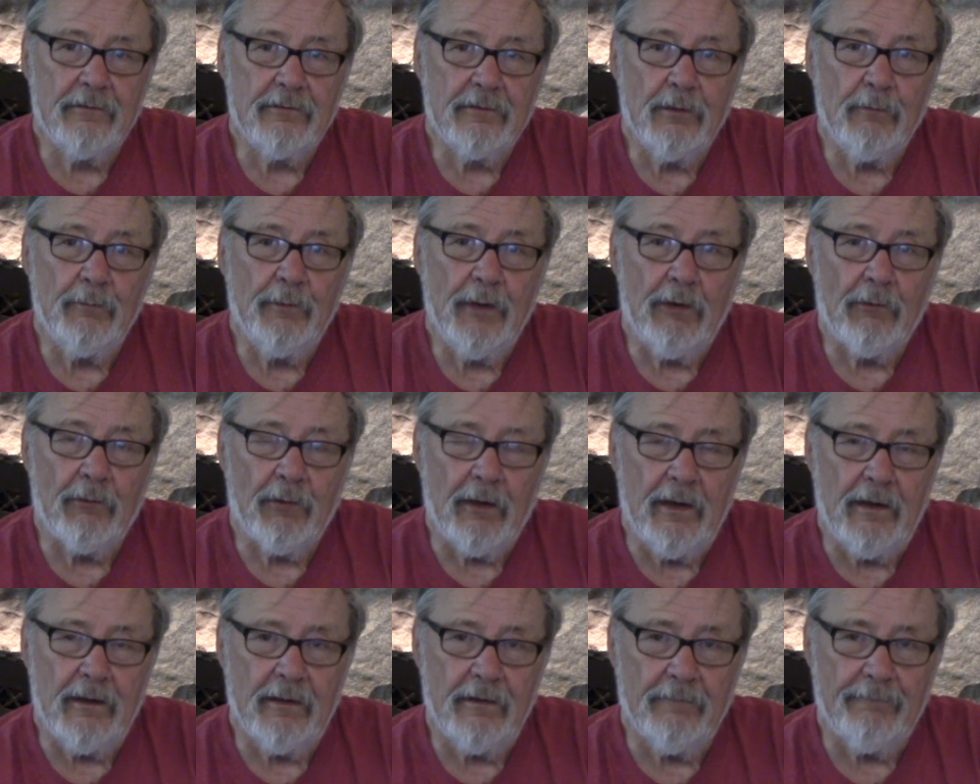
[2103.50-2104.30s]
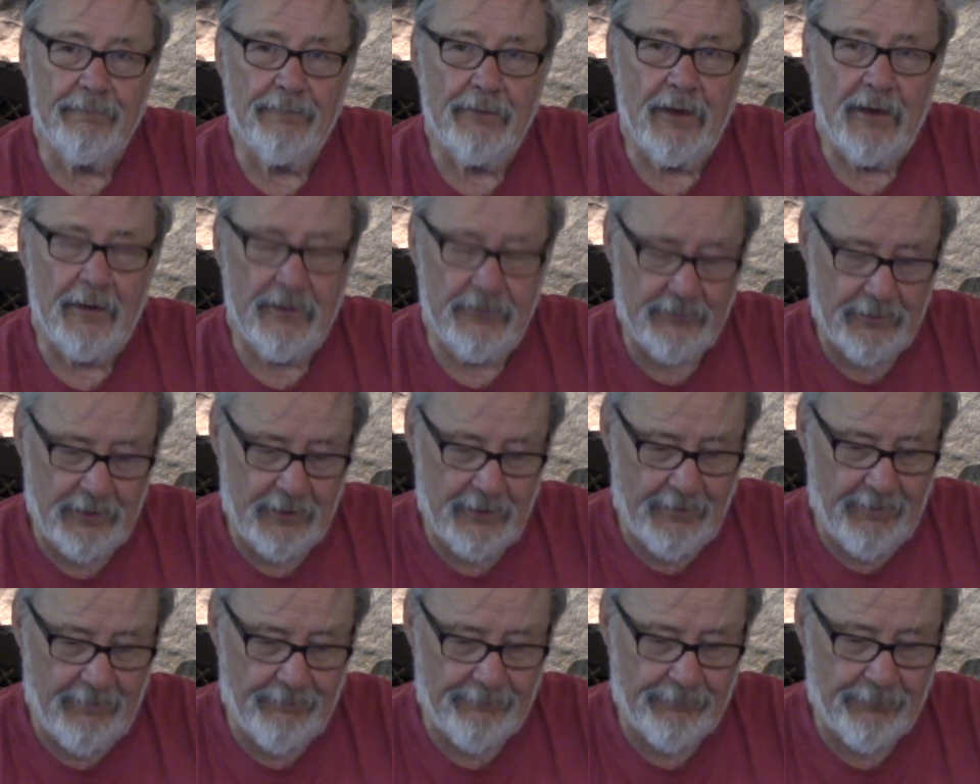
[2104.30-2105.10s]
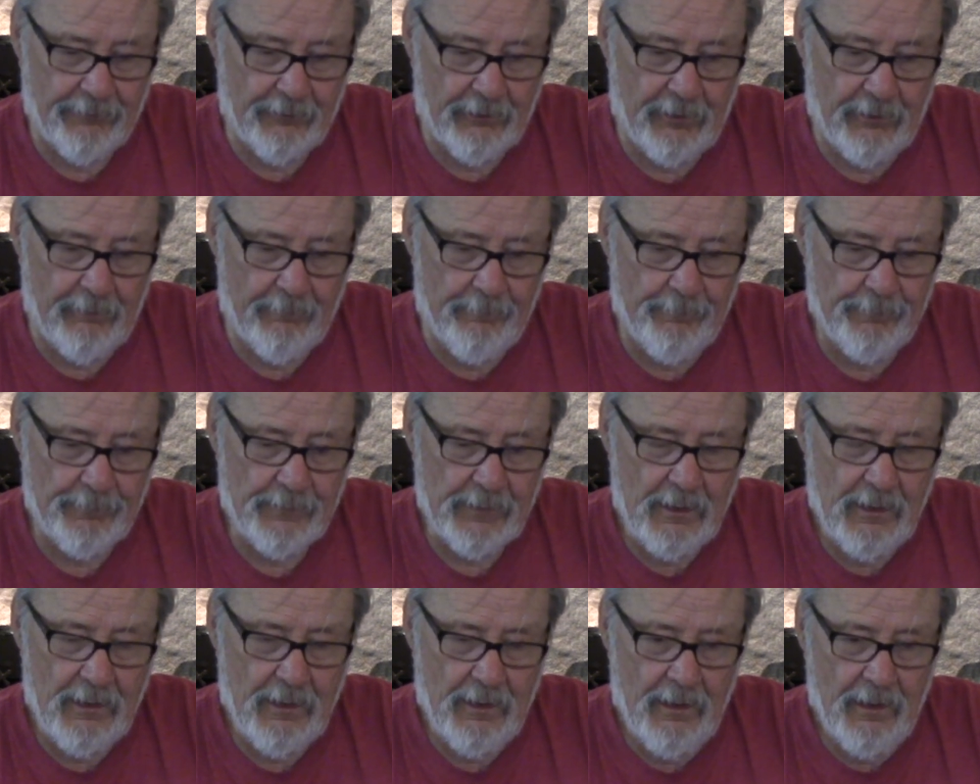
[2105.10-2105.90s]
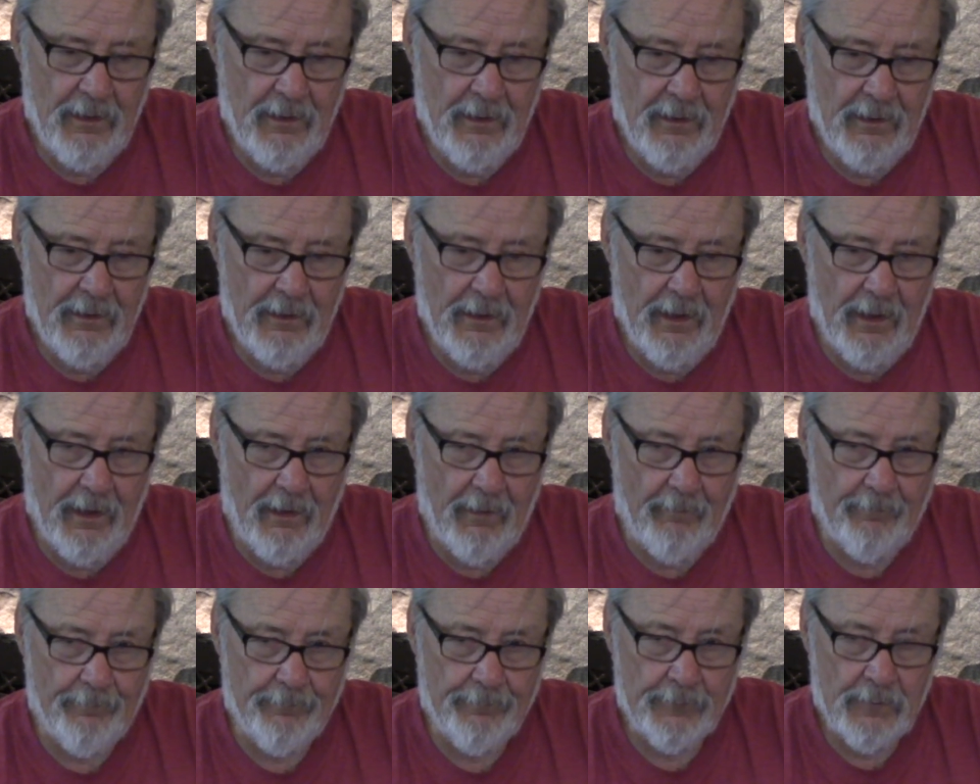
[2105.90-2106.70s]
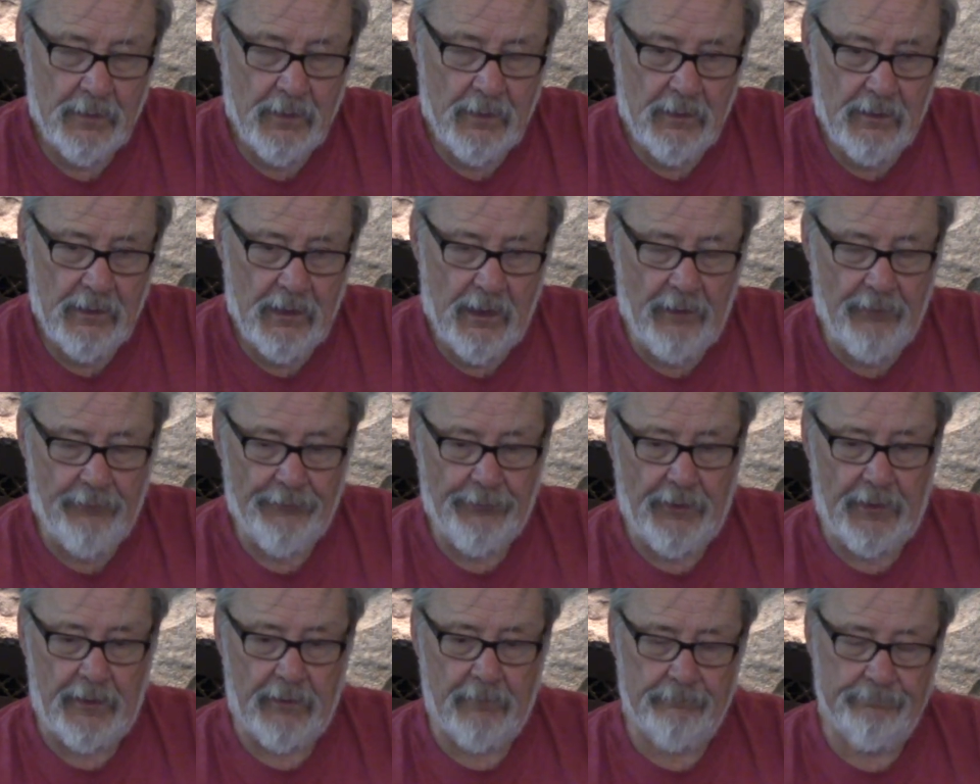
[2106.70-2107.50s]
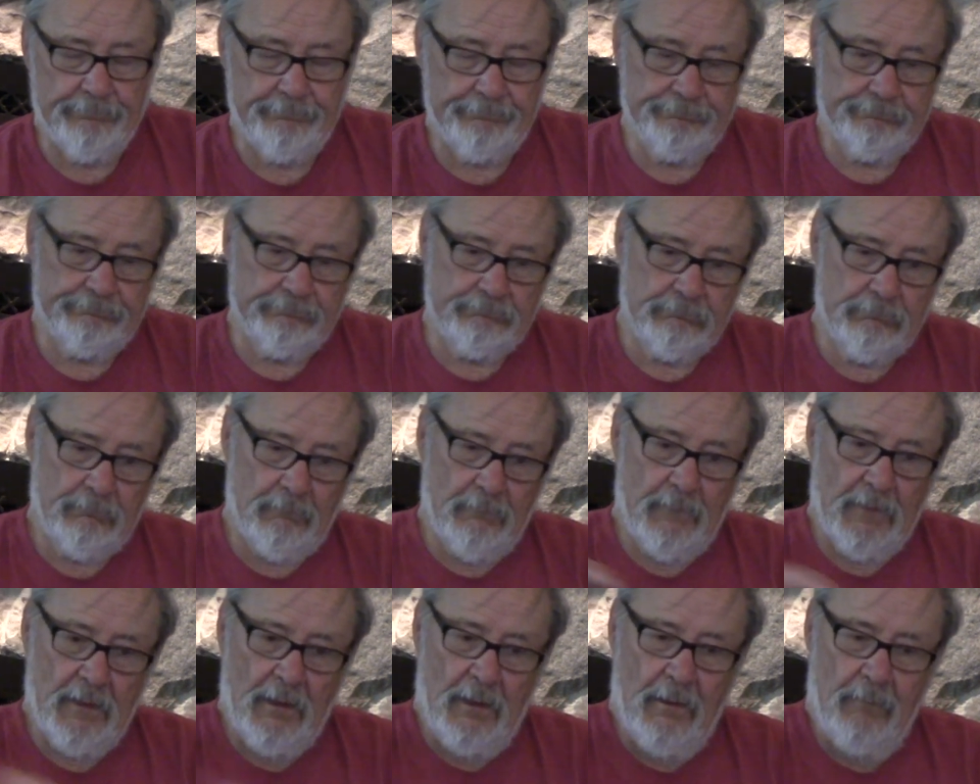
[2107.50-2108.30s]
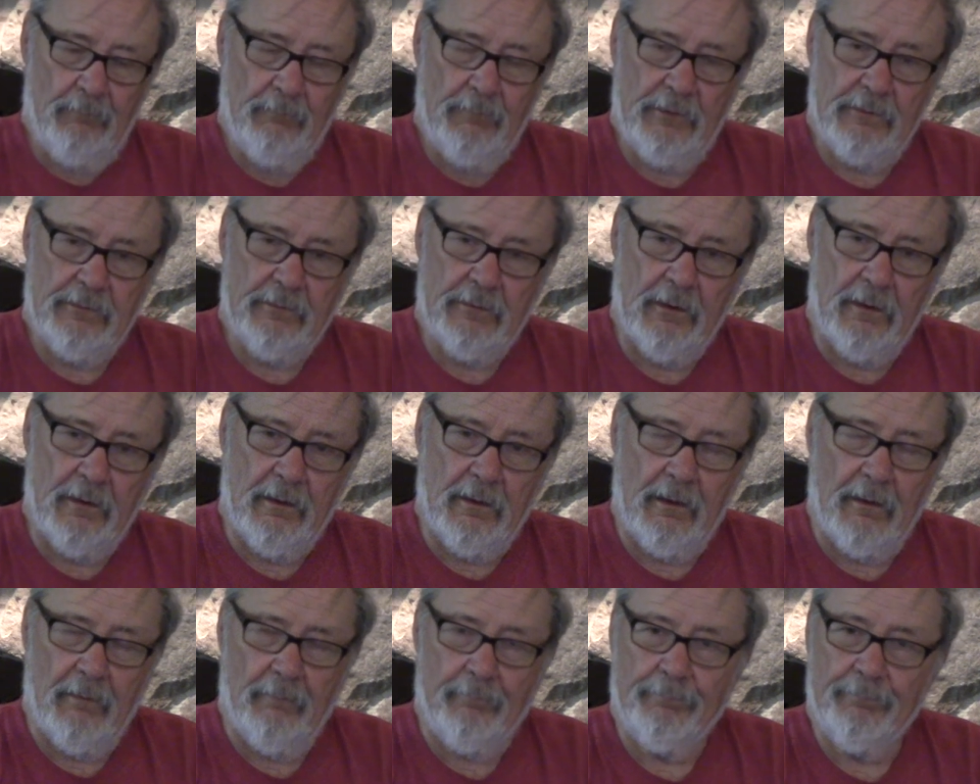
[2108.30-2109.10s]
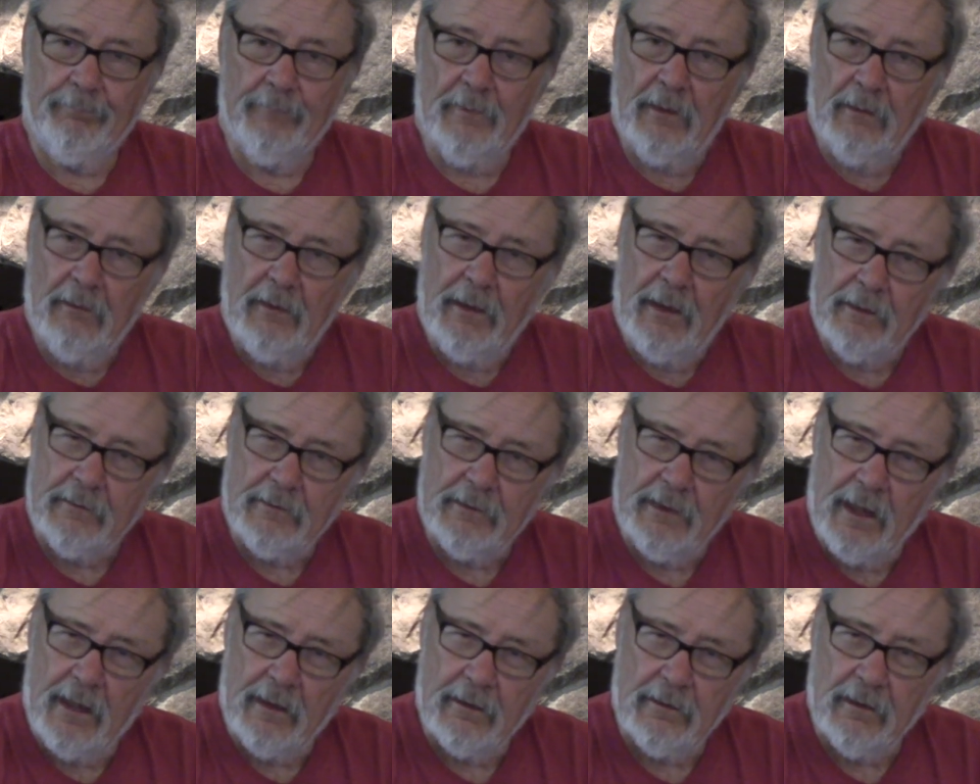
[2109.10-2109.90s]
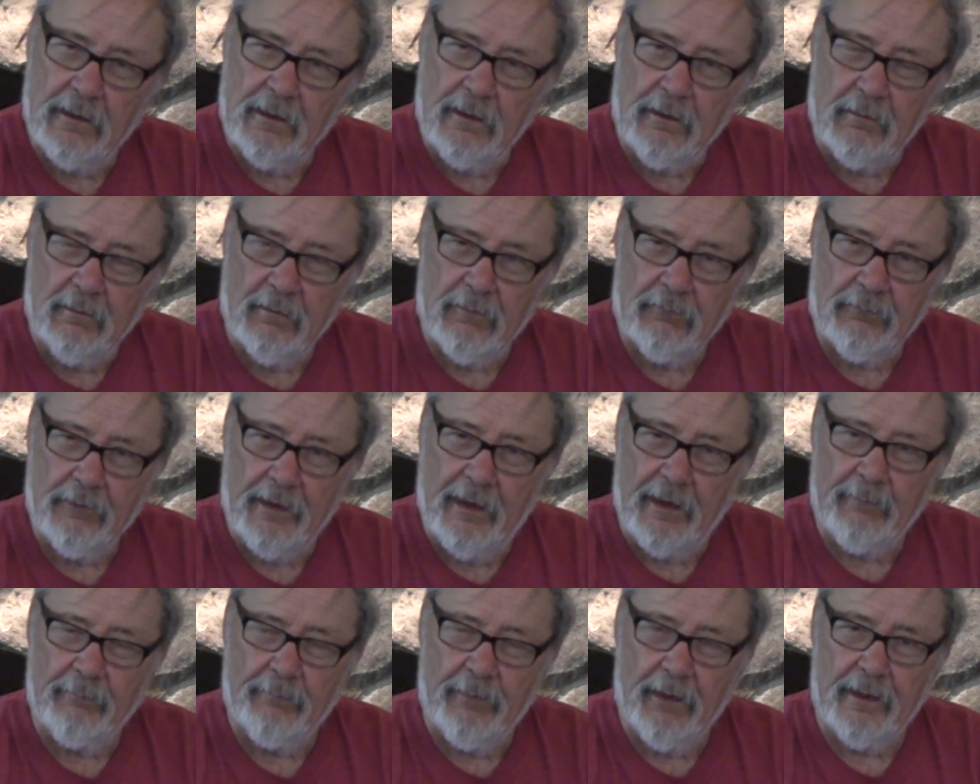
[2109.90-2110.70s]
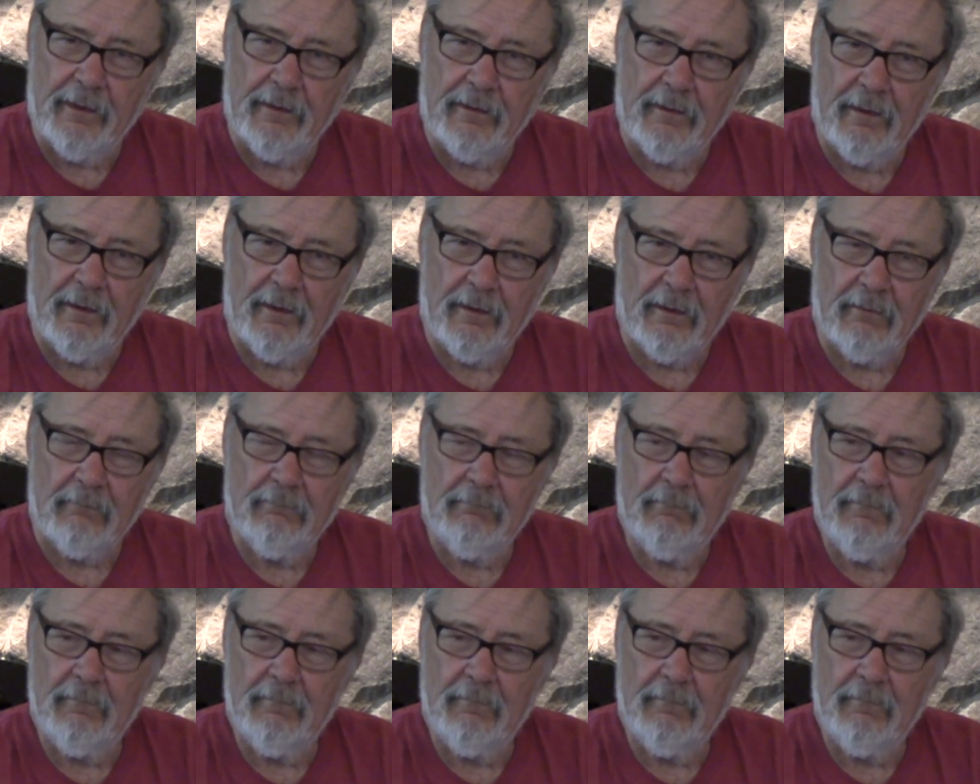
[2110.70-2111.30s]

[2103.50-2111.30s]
should be ready to finish it up for you. Now, another thing, be sure to hit that little red button there.